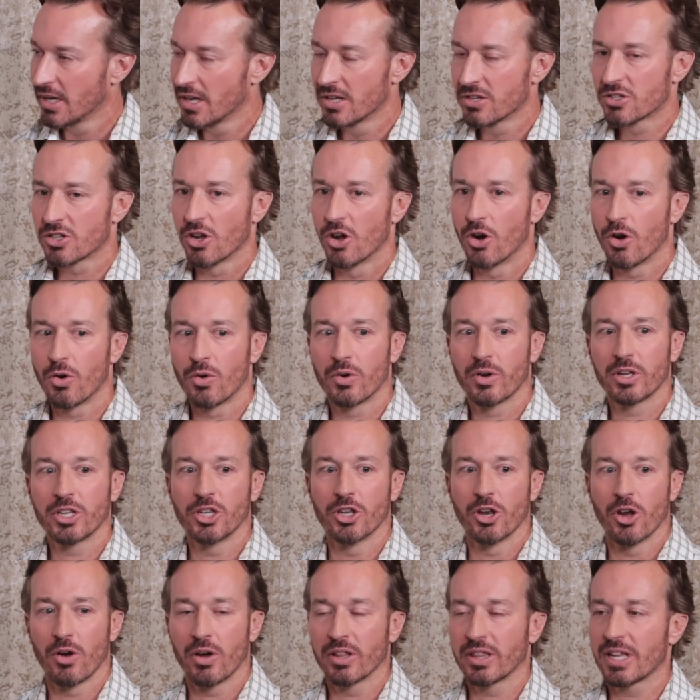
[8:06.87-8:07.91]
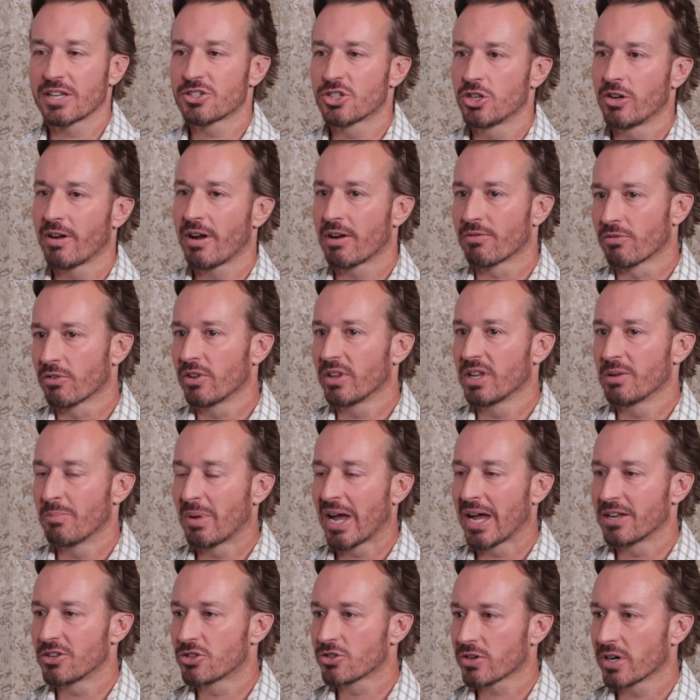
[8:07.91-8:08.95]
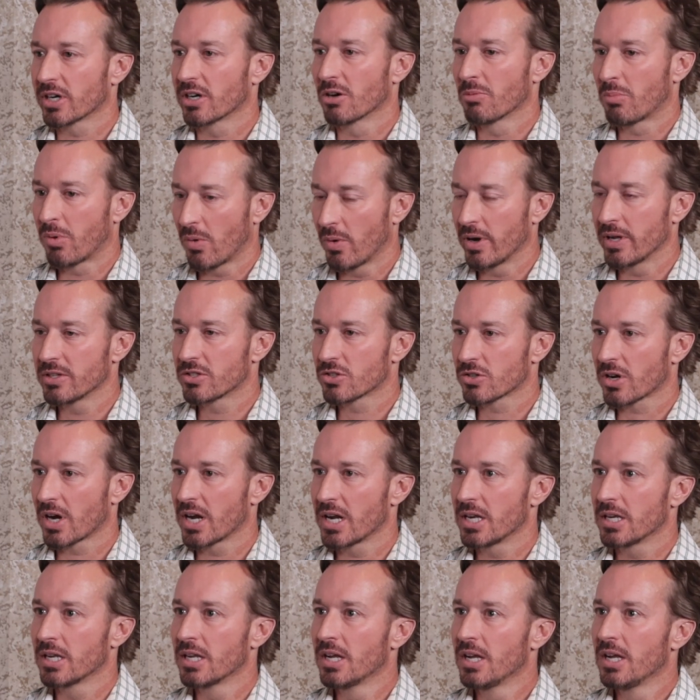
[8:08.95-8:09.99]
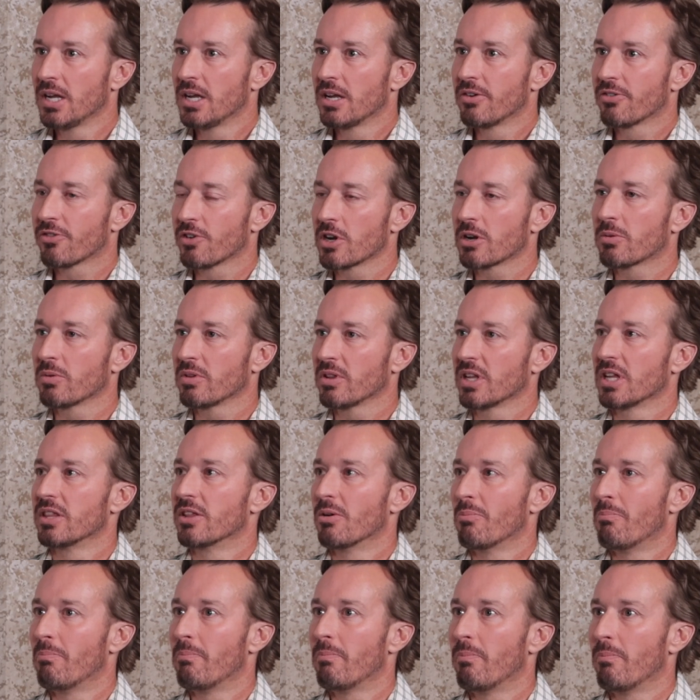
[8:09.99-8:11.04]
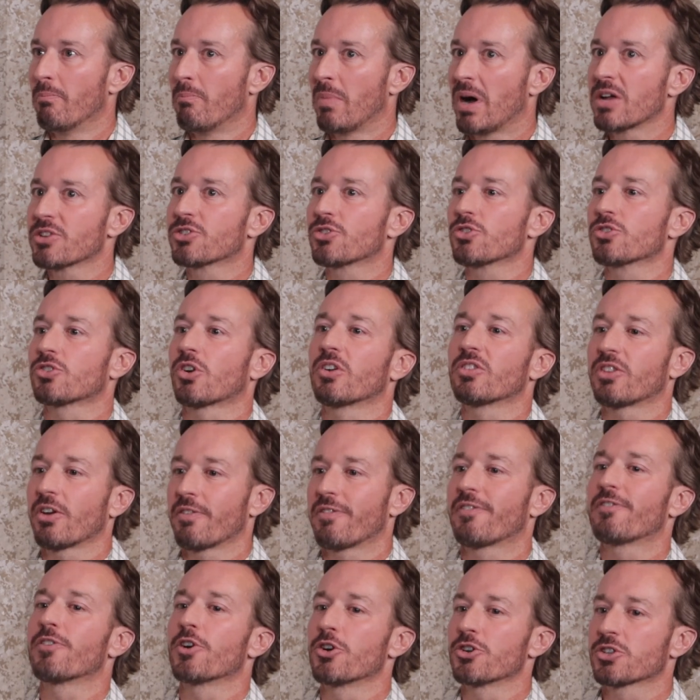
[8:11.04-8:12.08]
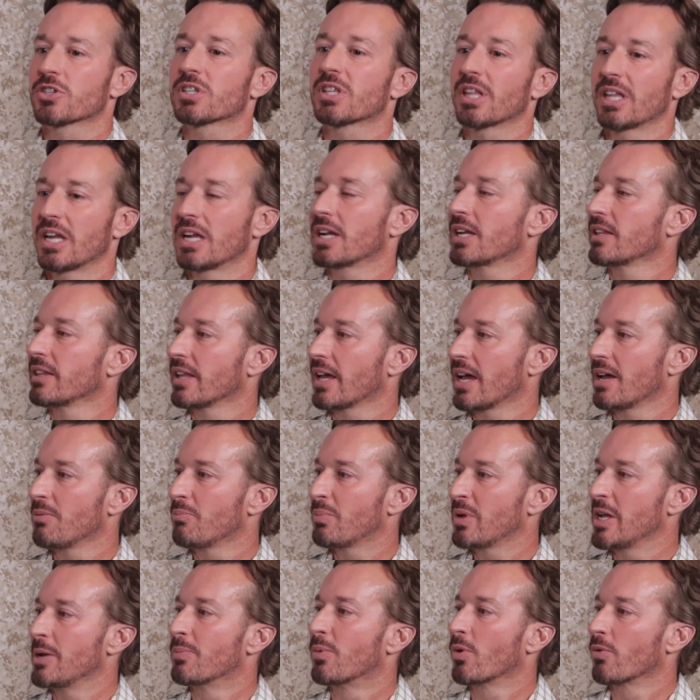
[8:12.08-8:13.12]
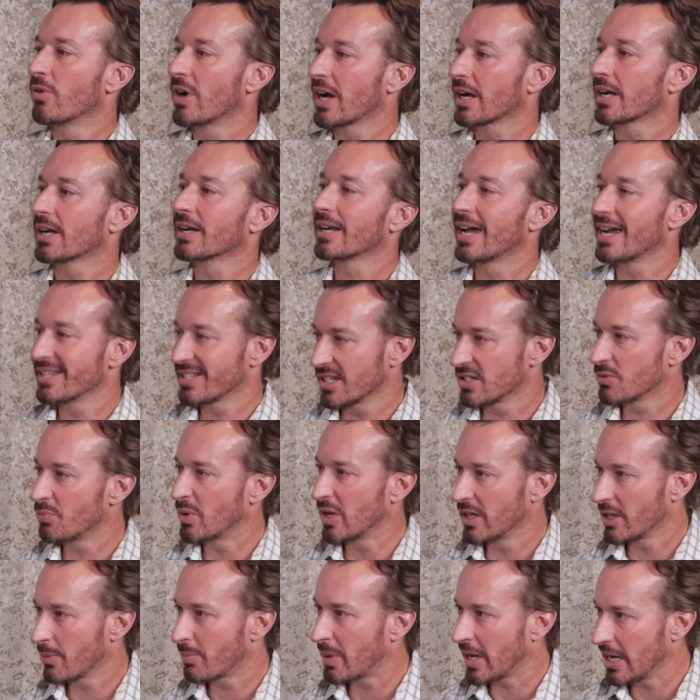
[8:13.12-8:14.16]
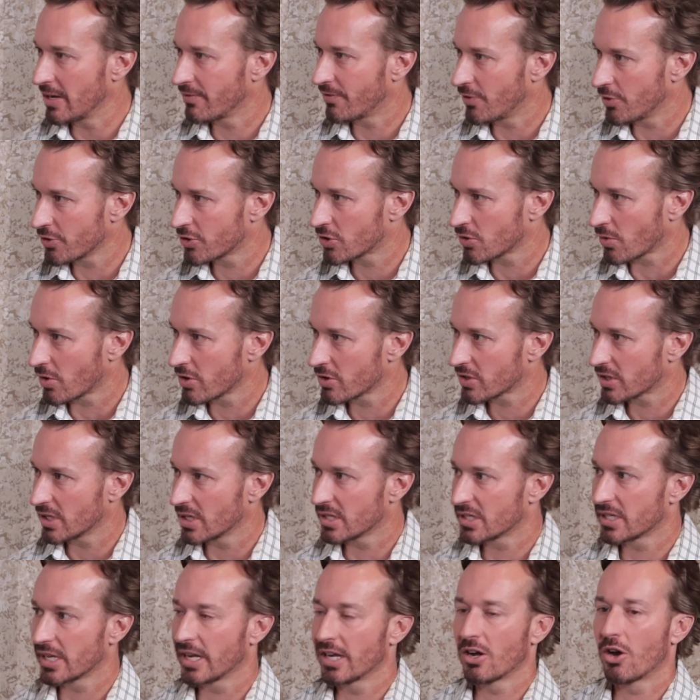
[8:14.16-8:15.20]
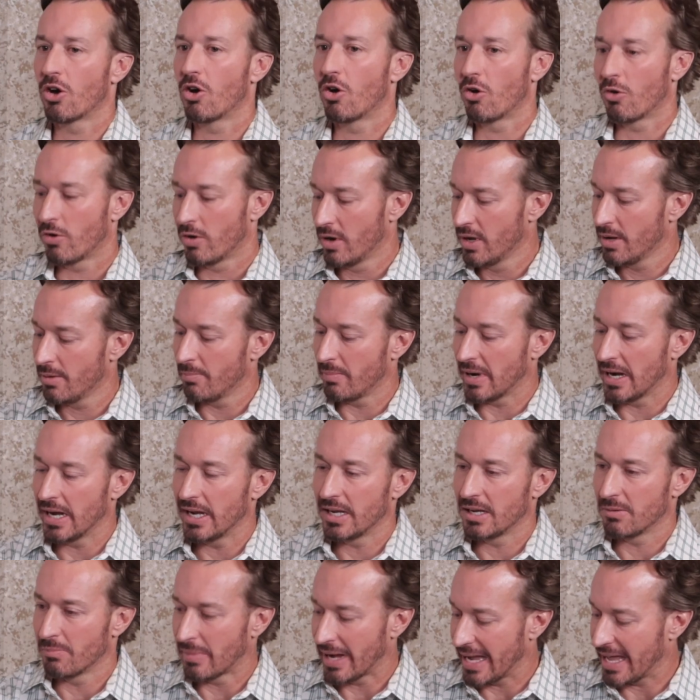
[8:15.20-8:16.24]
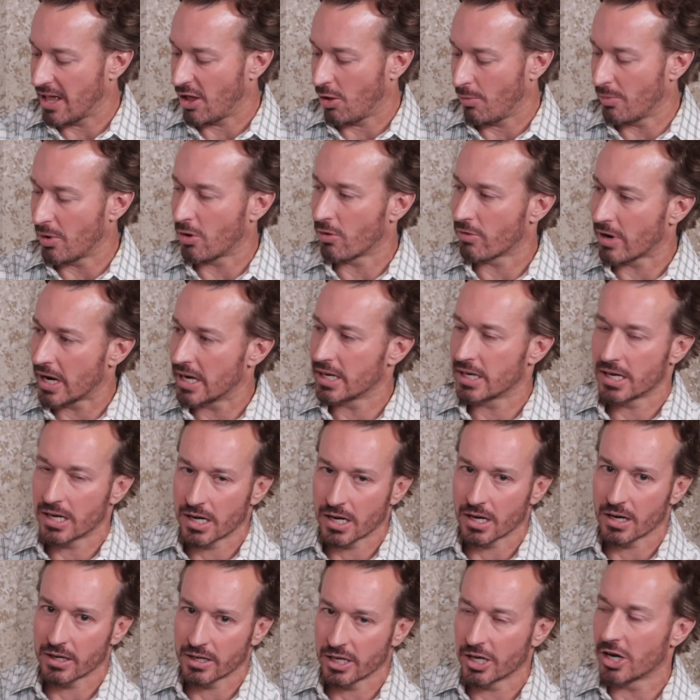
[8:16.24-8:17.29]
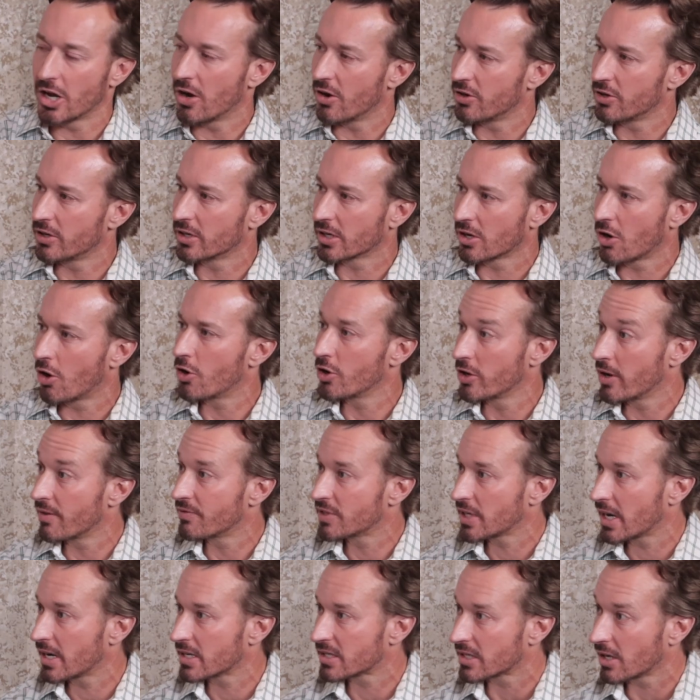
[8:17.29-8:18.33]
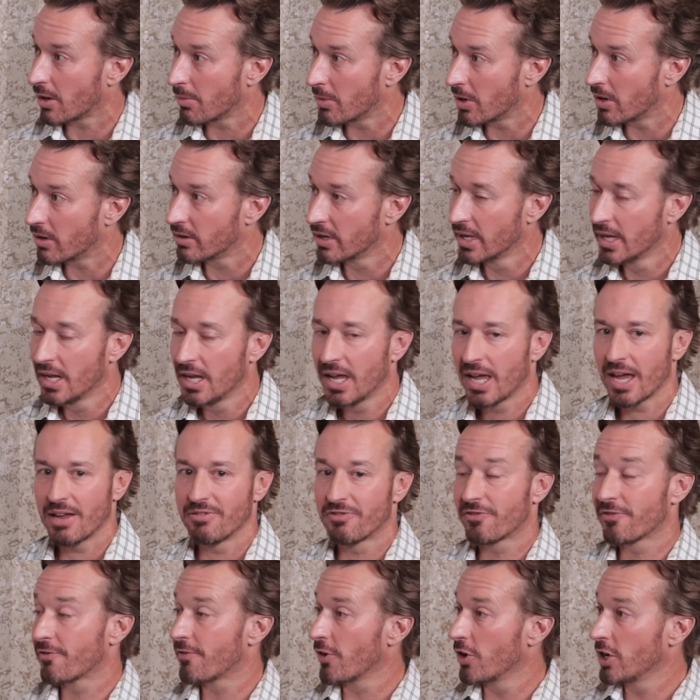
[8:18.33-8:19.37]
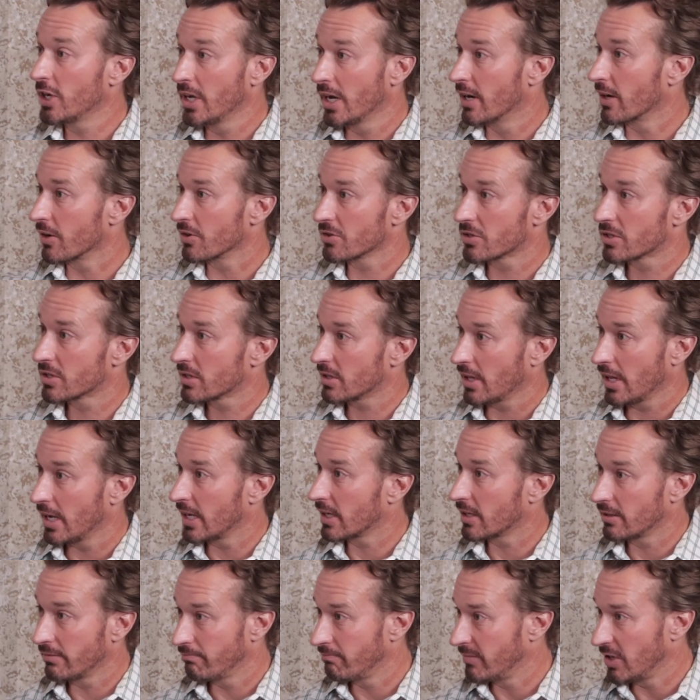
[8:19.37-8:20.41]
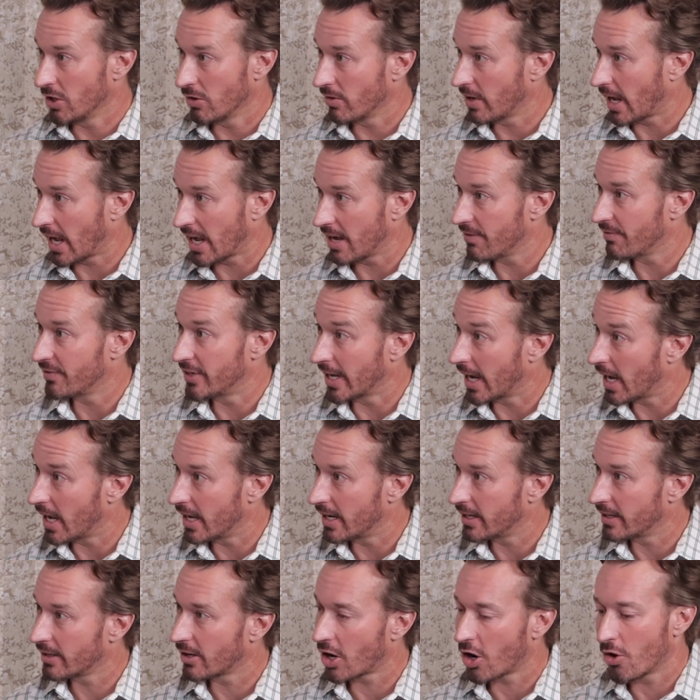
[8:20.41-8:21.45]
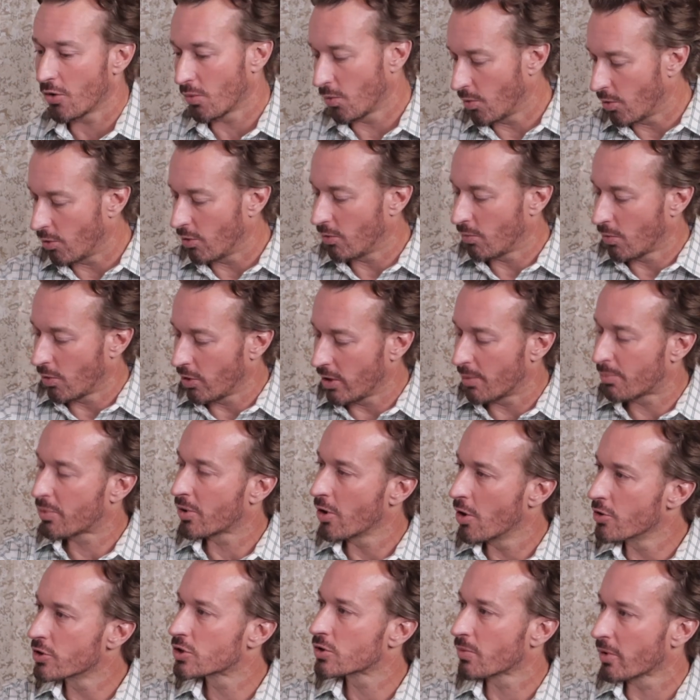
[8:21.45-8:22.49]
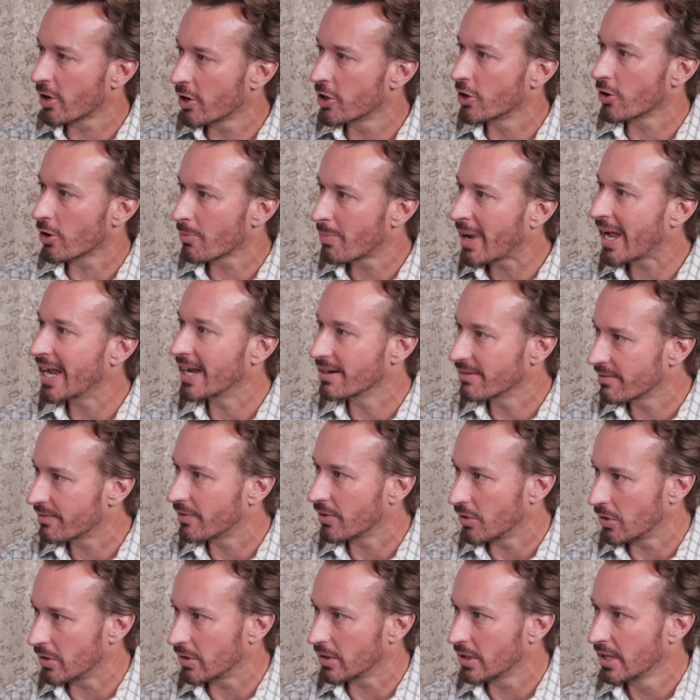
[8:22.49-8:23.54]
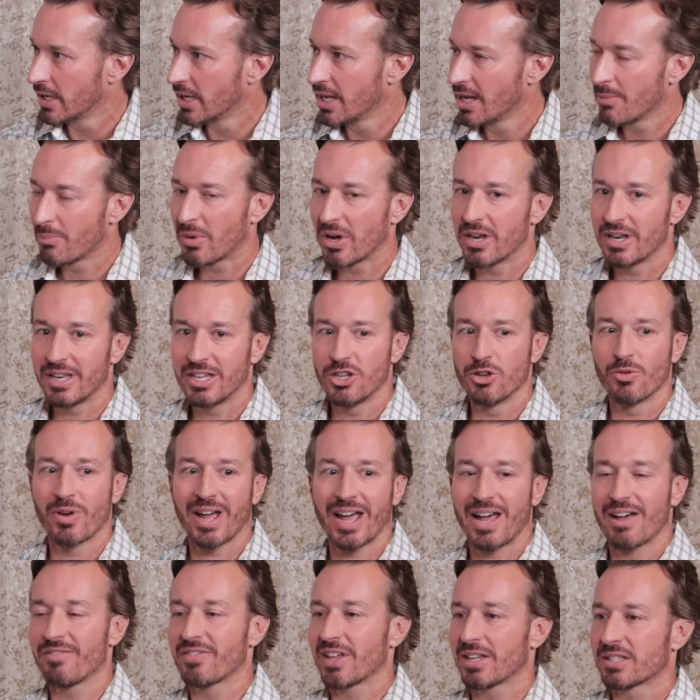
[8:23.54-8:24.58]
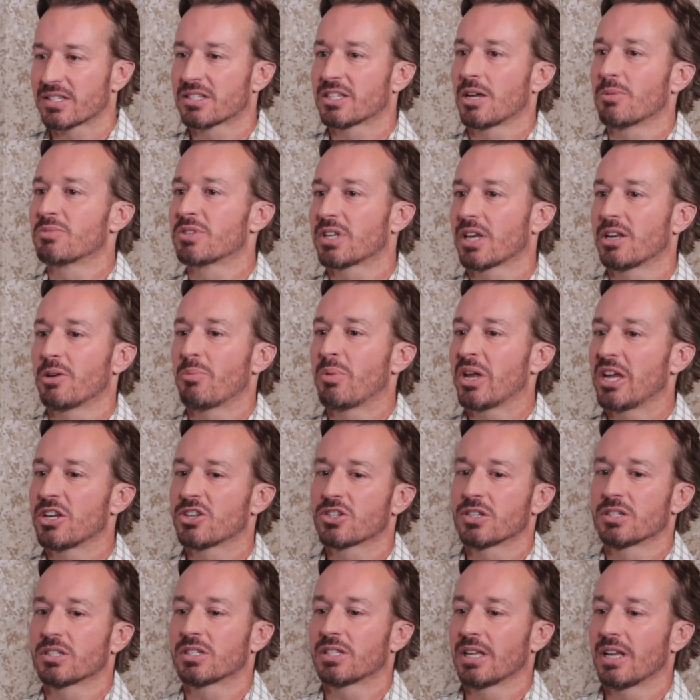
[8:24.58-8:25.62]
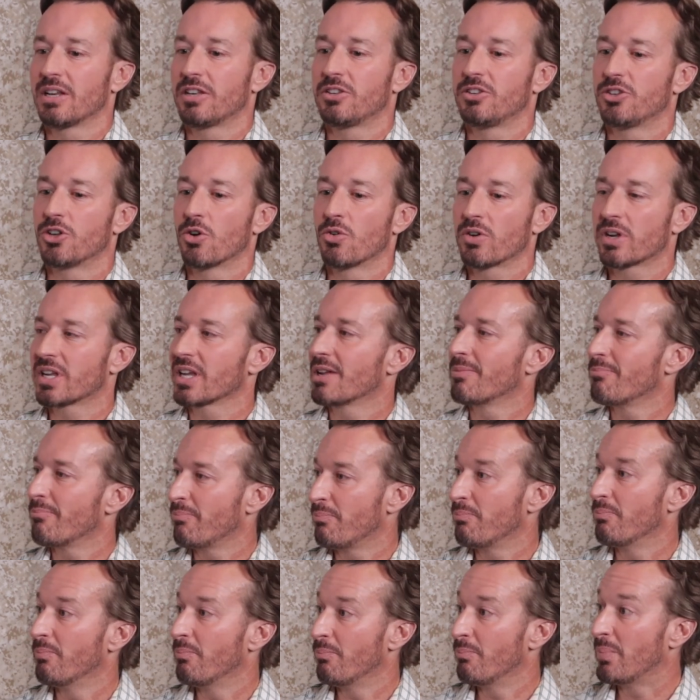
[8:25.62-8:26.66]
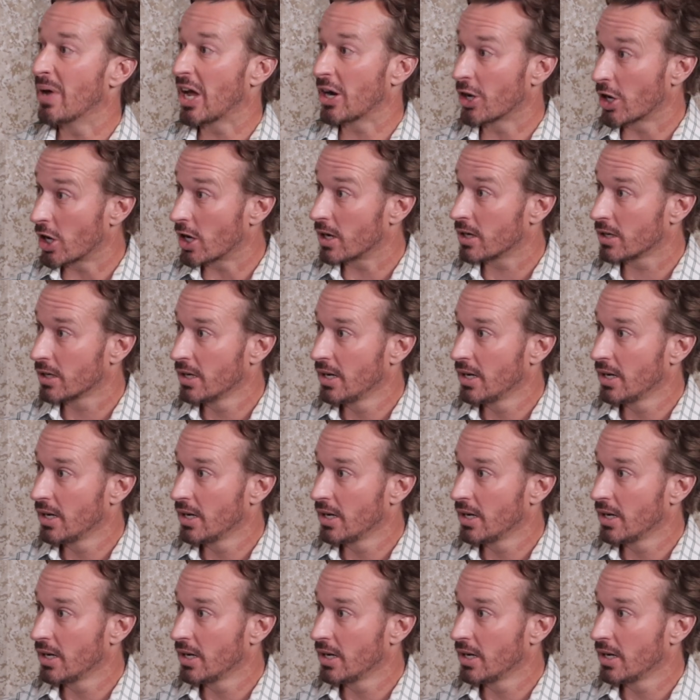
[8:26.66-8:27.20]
So, unless you have really bad trigger points, right? Frequently, the muscles aren't the first thing that people recognize as being the painful source. They say, oh, my elbow right here, and you go, oh, you have tennis elbow. And for years, like you and I have done, oh, we'll approach where you're painful. But you have that subset of patients that don't get better.